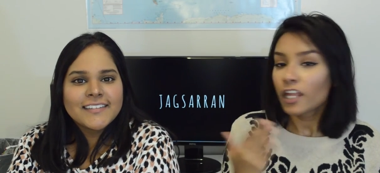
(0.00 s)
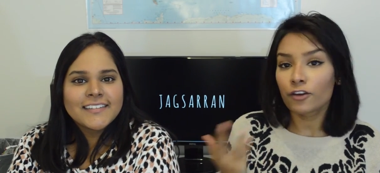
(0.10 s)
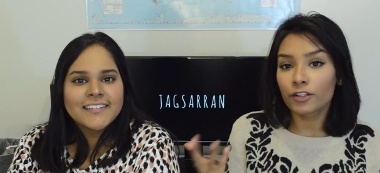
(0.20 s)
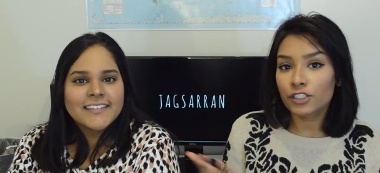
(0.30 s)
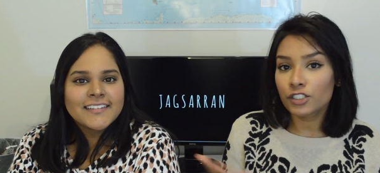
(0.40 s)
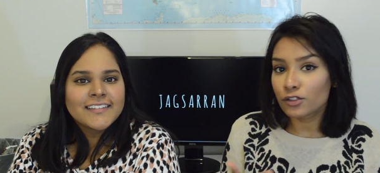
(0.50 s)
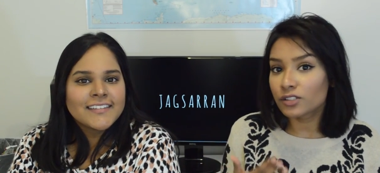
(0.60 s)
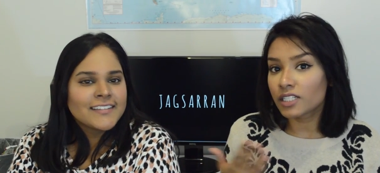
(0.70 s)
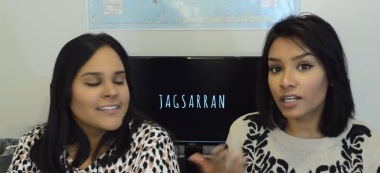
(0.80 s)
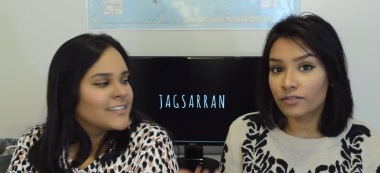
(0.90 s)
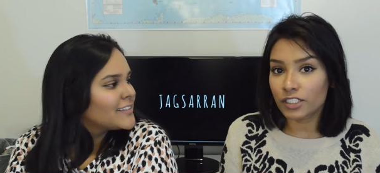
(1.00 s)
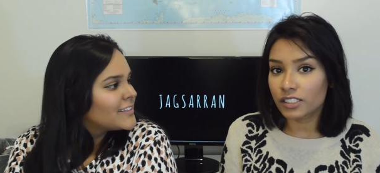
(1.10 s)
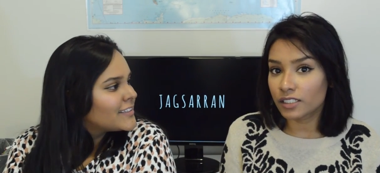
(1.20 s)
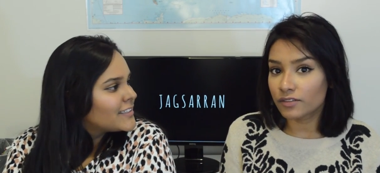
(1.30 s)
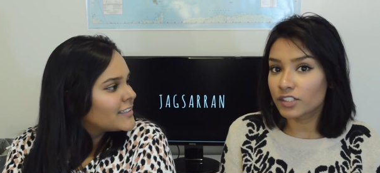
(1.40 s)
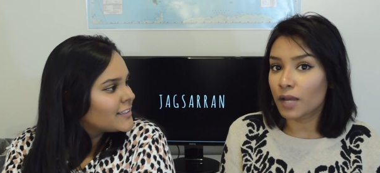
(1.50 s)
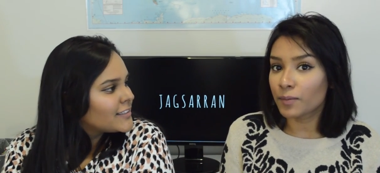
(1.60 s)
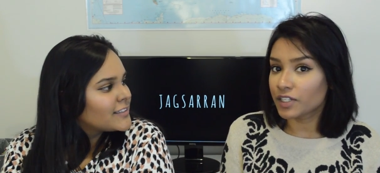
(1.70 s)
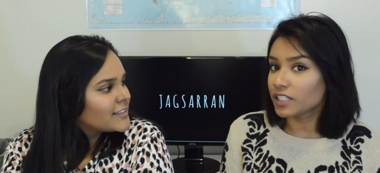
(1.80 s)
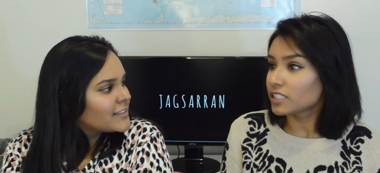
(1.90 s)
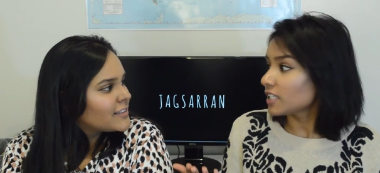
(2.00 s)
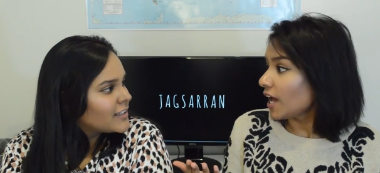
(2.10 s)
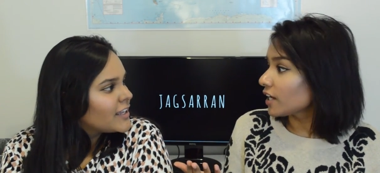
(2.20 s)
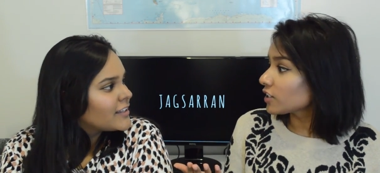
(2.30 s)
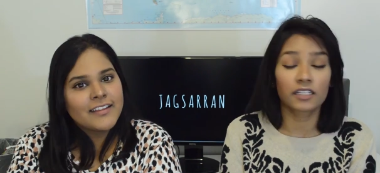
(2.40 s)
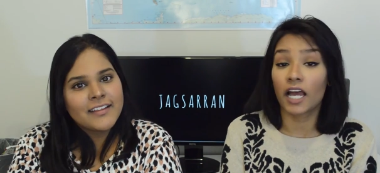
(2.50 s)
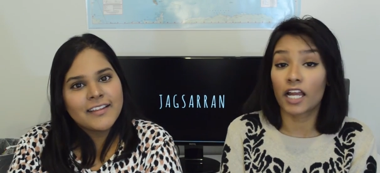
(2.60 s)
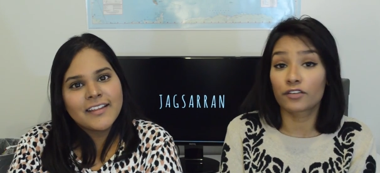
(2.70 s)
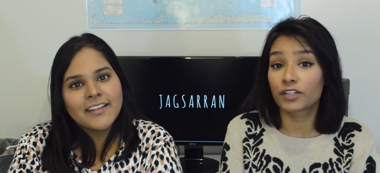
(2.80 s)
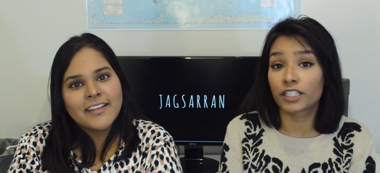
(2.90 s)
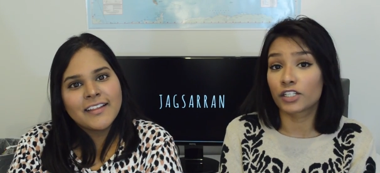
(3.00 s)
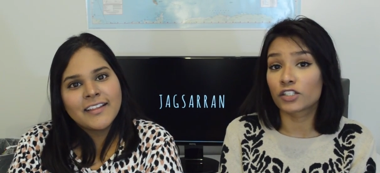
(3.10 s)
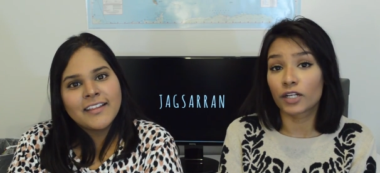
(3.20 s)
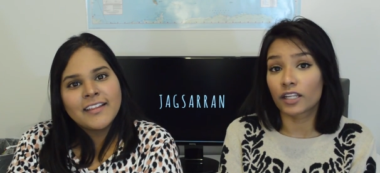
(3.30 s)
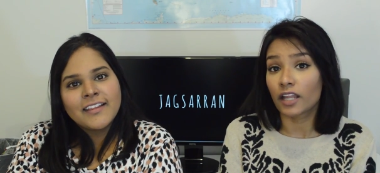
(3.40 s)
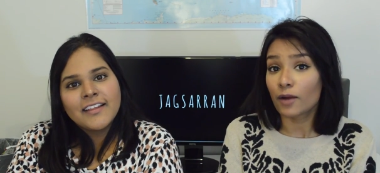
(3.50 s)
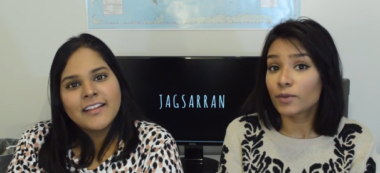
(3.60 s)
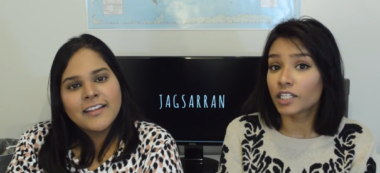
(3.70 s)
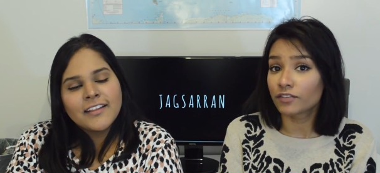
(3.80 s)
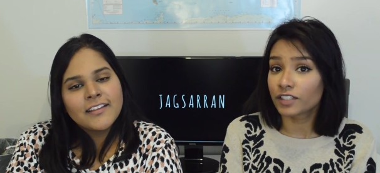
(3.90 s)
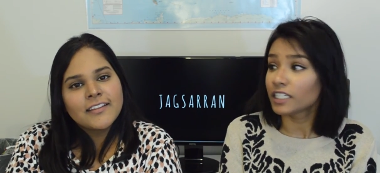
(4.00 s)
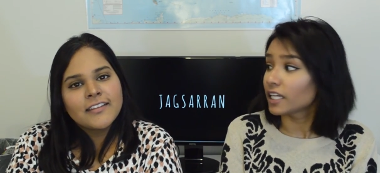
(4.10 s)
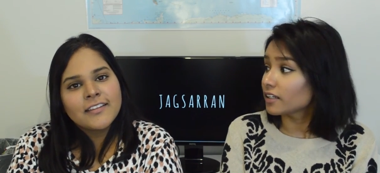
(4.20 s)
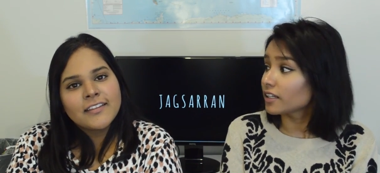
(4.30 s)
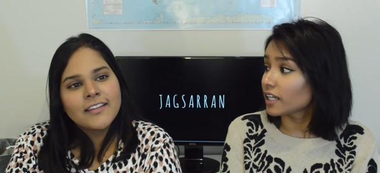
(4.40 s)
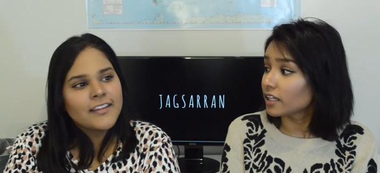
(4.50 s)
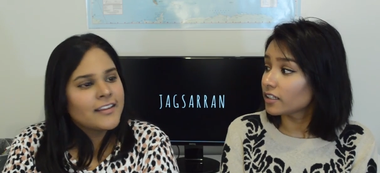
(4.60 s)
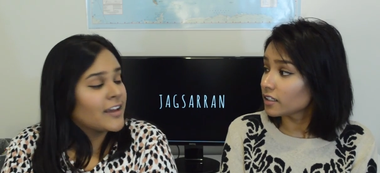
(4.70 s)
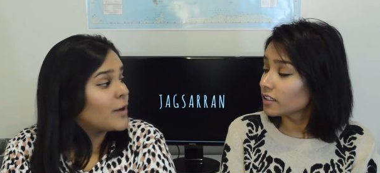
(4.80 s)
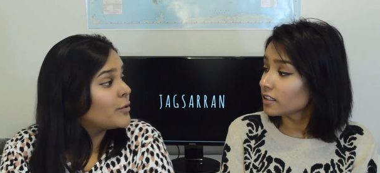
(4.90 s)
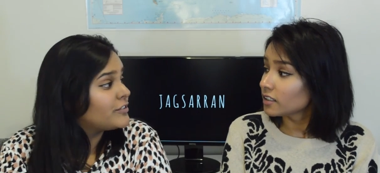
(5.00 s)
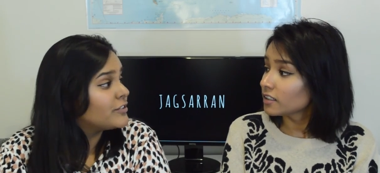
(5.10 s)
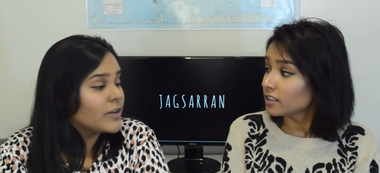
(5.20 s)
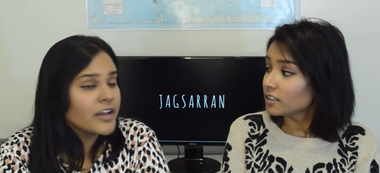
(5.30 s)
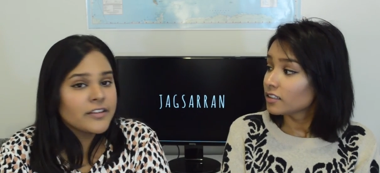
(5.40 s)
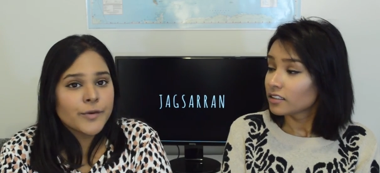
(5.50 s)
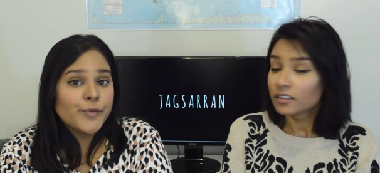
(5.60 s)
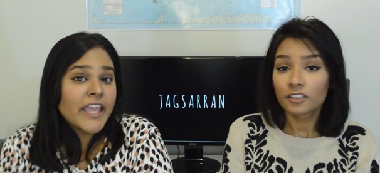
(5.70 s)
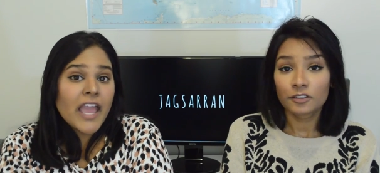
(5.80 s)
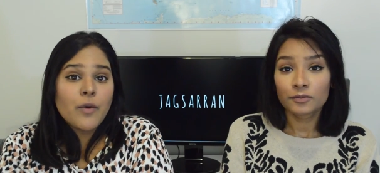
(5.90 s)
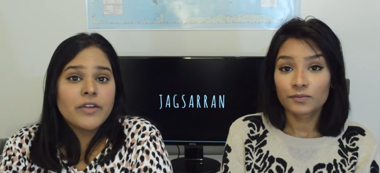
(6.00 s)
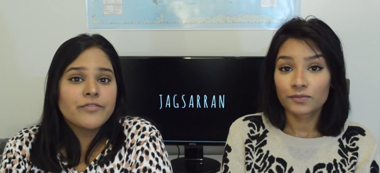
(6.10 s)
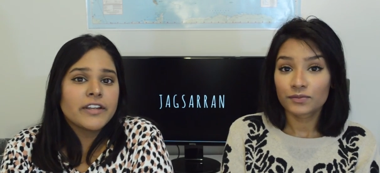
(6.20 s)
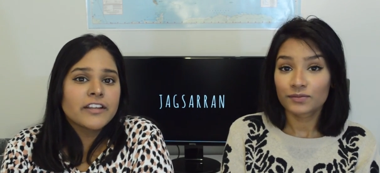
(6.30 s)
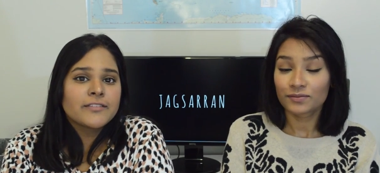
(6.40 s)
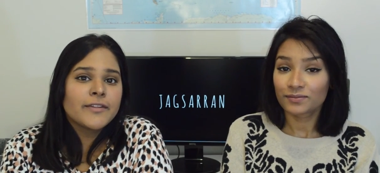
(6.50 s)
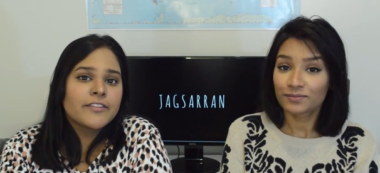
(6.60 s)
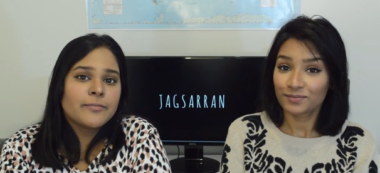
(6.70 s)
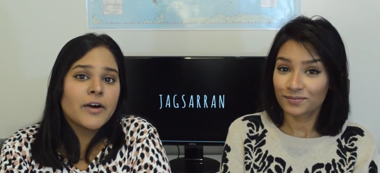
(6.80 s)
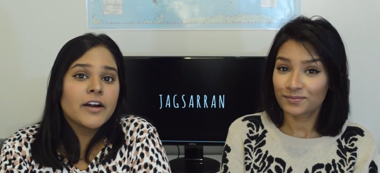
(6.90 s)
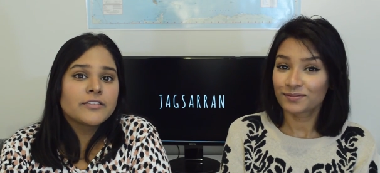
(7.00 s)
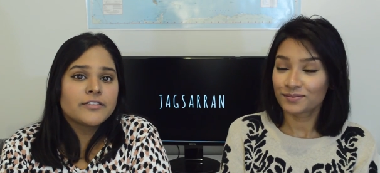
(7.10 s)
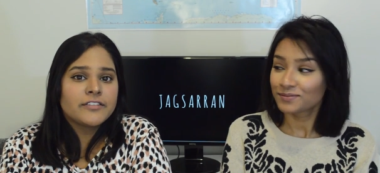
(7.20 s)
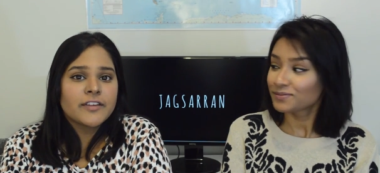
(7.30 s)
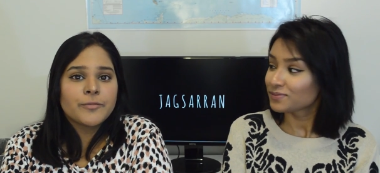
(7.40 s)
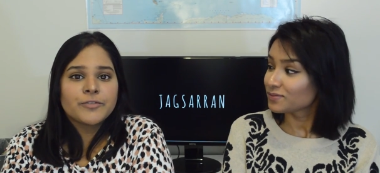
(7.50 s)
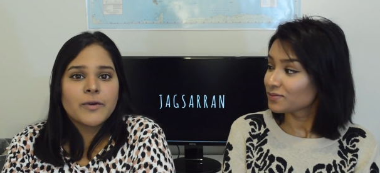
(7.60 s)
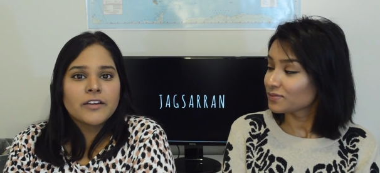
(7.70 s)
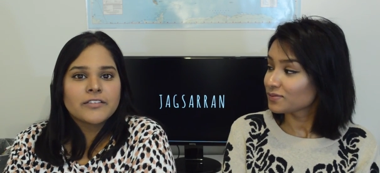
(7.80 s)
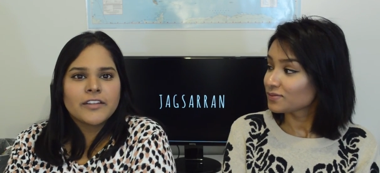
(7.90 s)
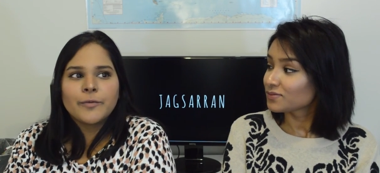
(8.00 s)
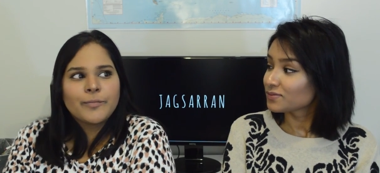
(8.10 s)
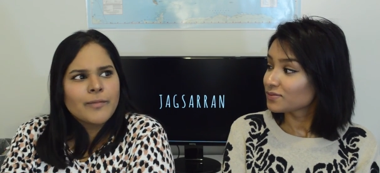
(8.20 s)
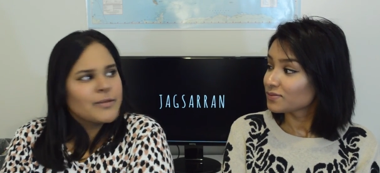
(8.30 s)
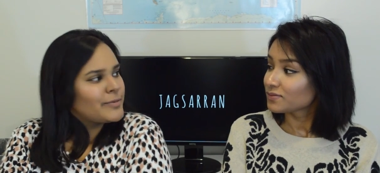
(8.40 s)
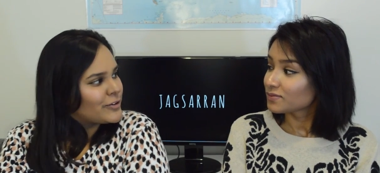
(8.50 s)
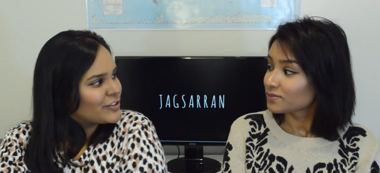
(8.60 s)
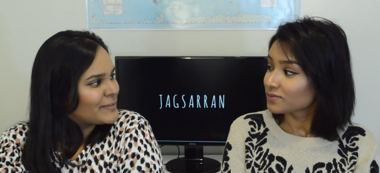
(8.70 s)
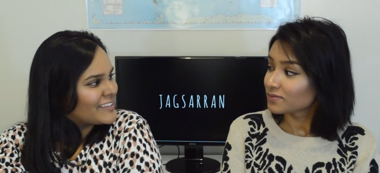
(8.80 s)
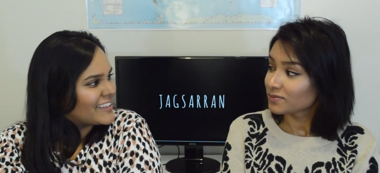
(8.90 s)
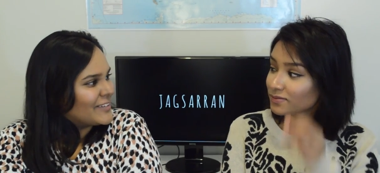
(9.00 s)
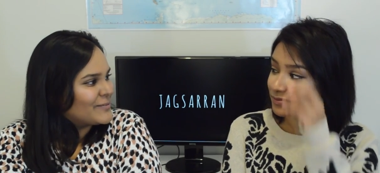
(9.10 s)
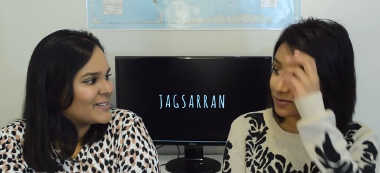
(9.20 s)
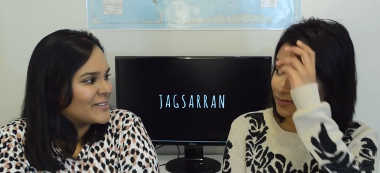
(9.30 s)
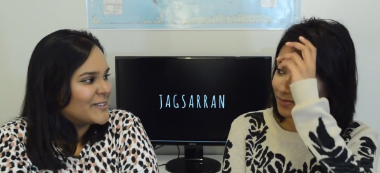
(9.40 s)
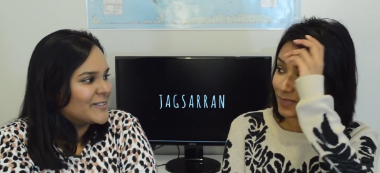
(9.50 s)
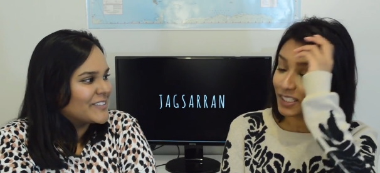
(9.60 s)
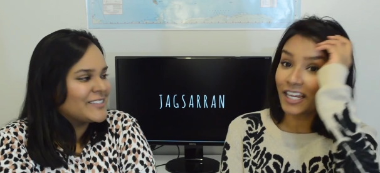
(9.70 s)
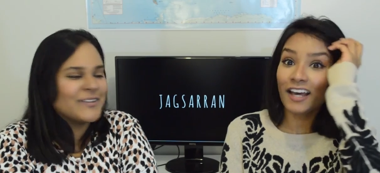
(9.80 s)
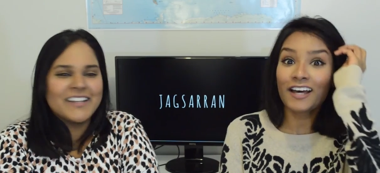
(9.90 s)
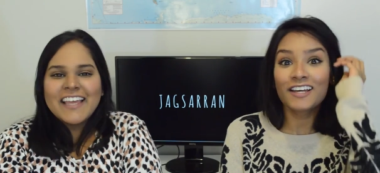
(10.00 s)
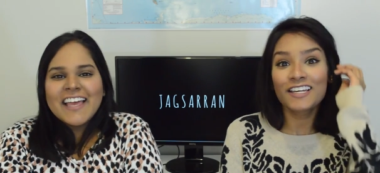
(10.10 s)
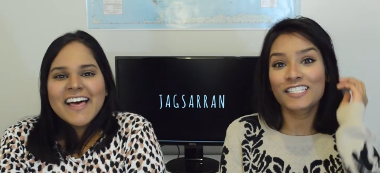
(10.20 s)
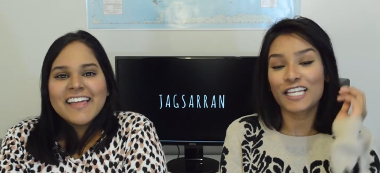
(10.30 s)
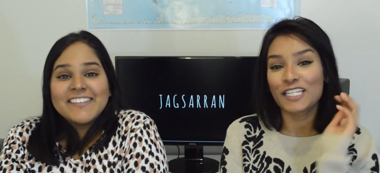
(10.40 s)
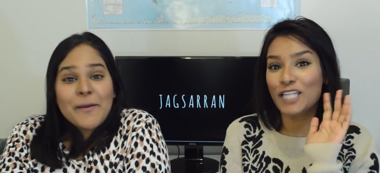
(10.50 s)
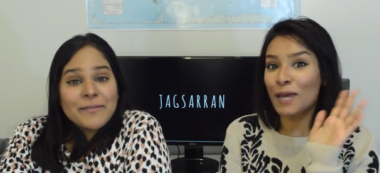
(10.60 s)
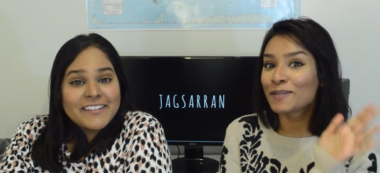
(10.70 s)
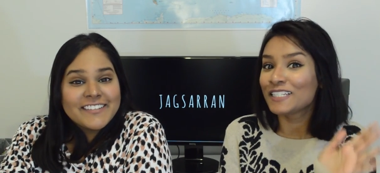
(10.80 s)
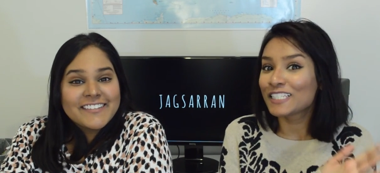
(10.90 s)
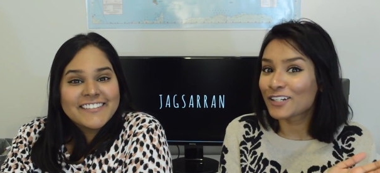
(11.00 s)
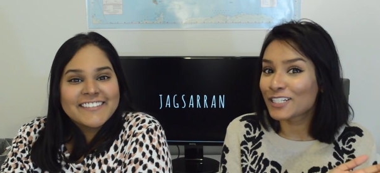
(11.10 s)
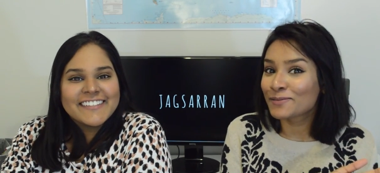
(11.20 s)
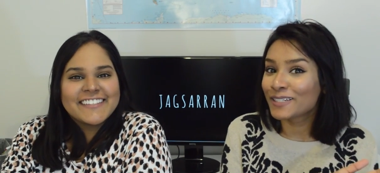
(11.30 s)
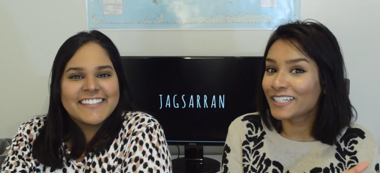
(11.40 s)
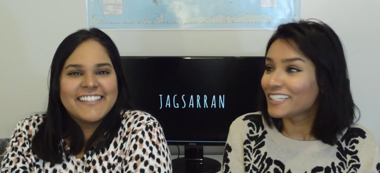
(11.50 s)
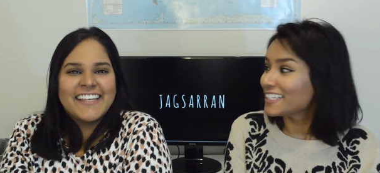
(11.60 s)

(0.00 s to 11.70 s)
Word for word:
Speaker 1: it really shows the diversity of Japanese snacks. I really enjoyed it. I would definitely get it again. I would too. I, we can't
Speaker 2: wait for next month's box, December's box, and it will probably be Christmas themed, so we'll see yes, a Japanese, Japanese Christmas. Christmas.